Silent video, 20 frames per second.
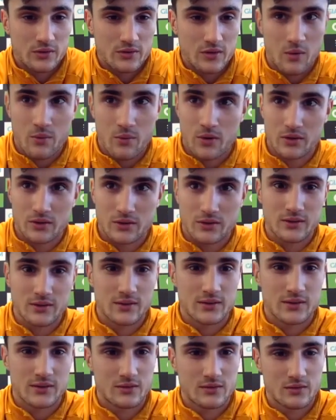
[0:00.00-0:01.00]
So I want to
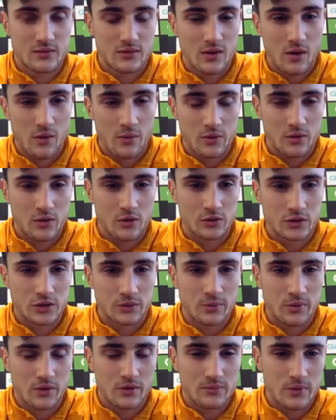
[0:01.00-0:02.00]
I want to
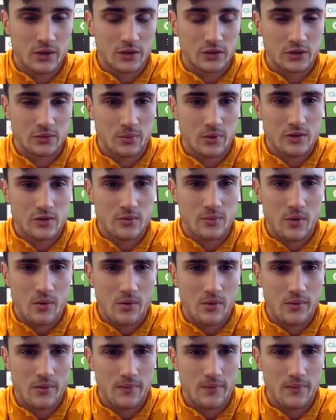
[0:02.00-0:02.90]
contribute as much as possible.